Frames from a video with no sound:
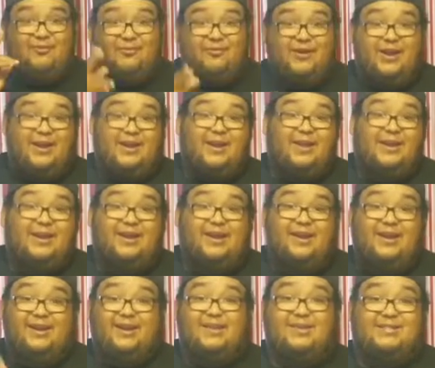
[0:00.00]
great
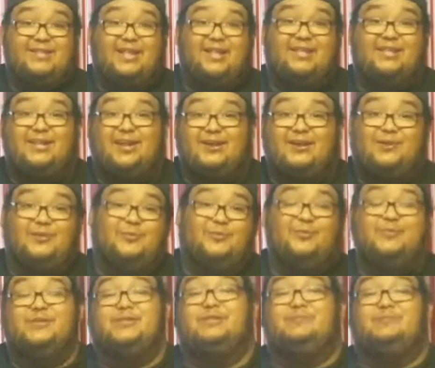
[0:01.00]
carne guisada taco
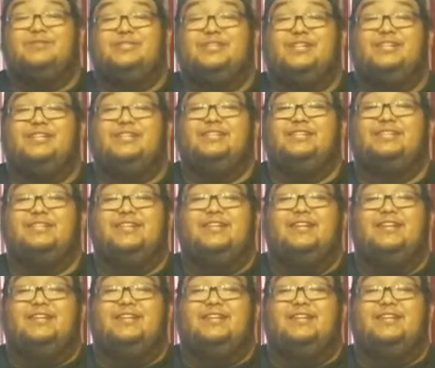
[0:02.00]
with some cheese.